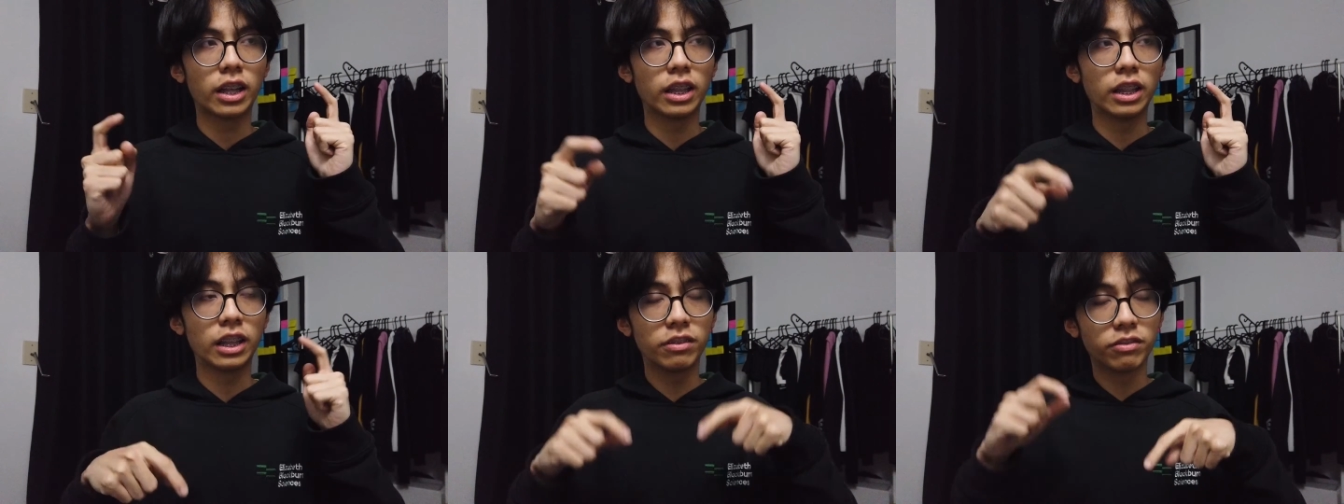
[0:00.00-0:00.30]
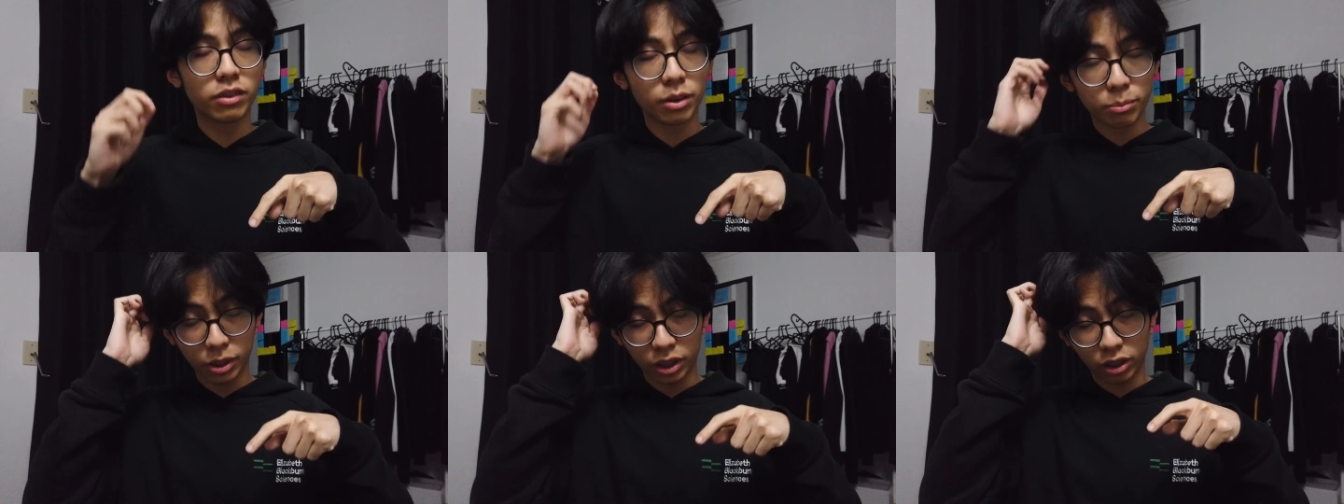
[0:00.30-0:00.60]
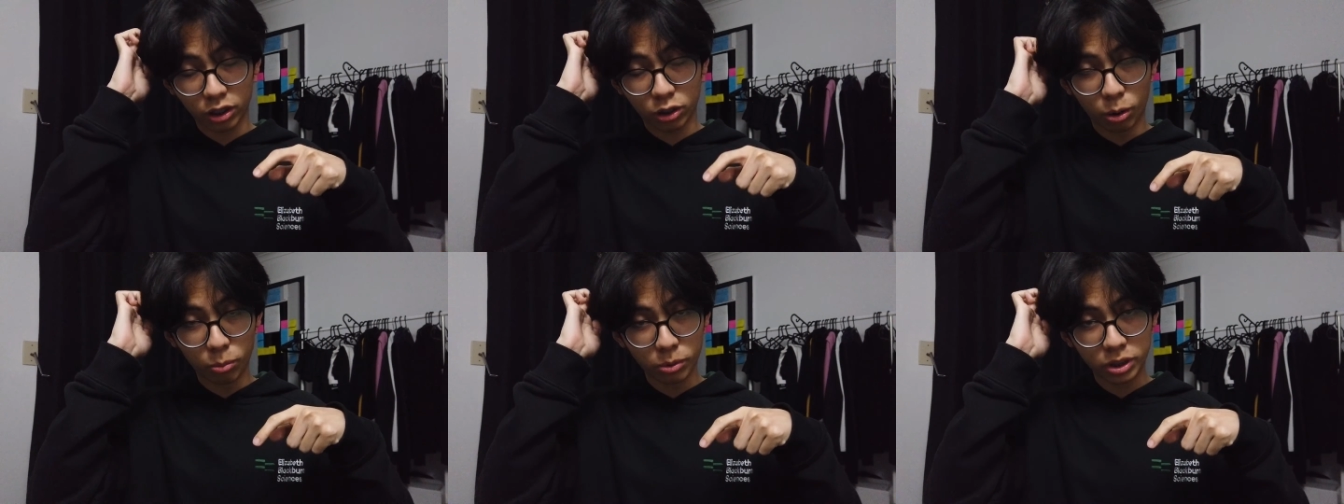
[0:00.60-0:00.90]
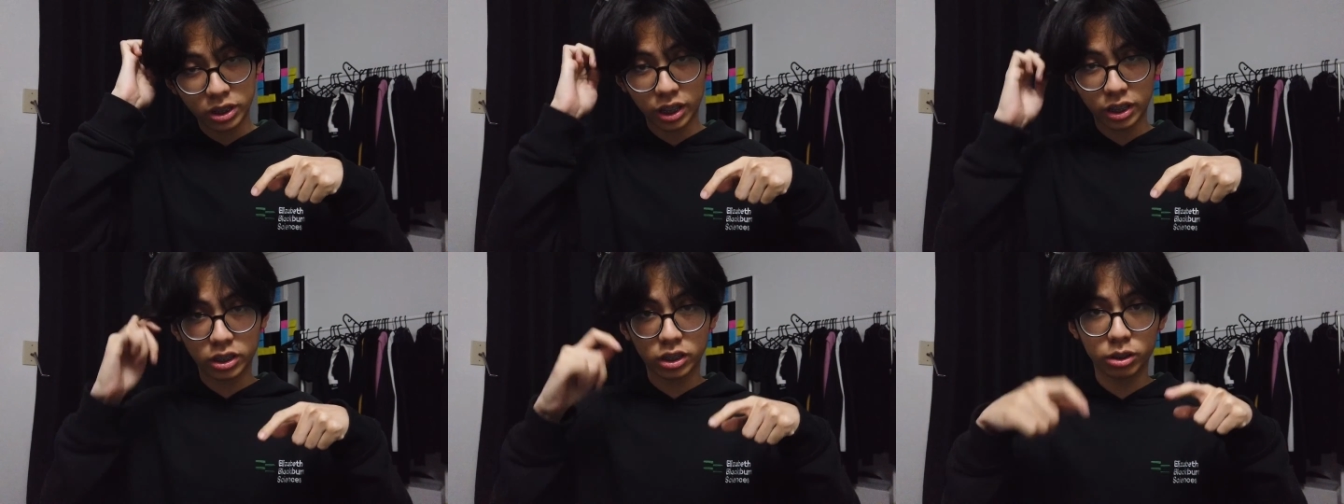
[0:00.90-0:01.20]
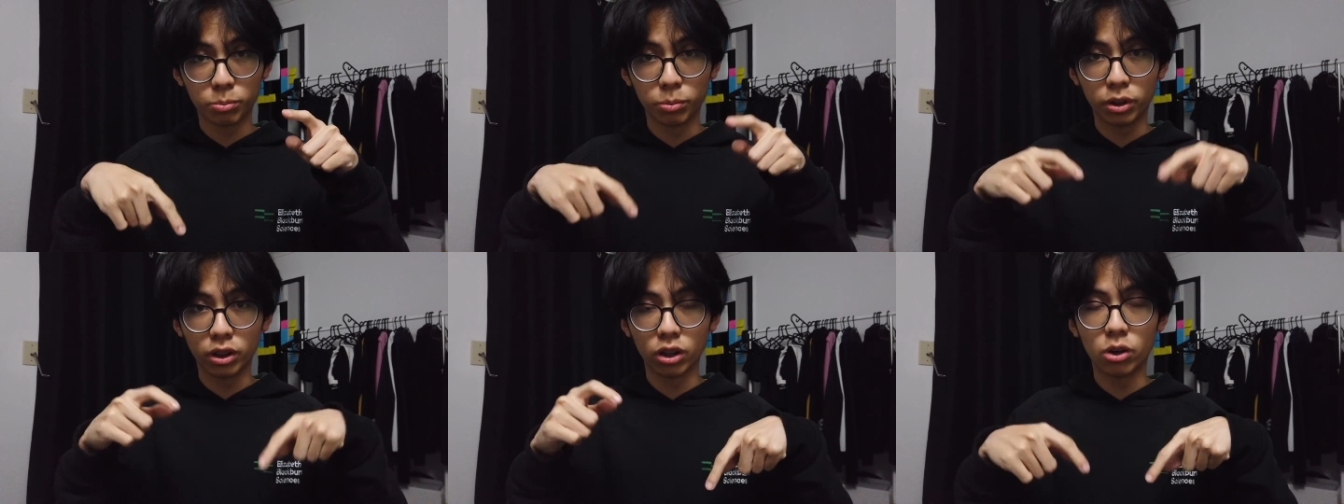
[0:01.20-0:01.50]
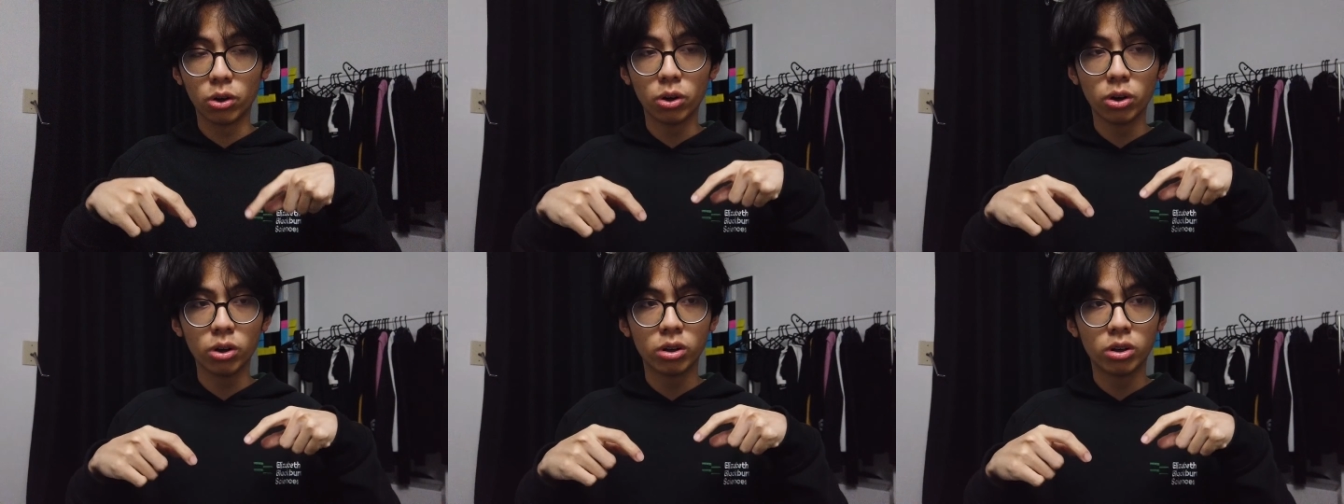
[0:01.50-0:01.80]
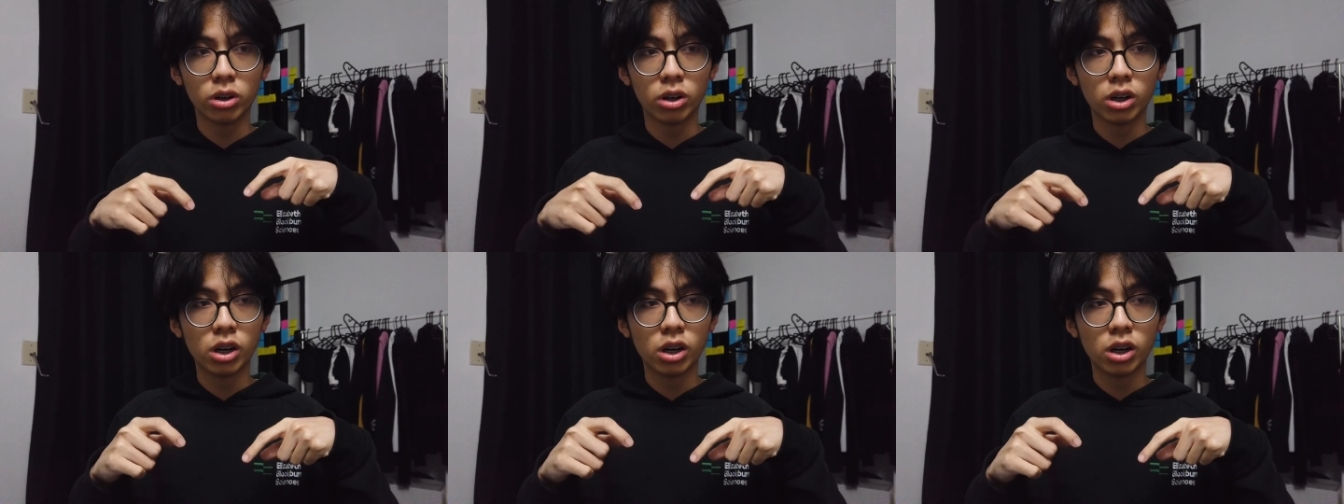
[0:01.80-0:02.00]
leave them in the comment section below,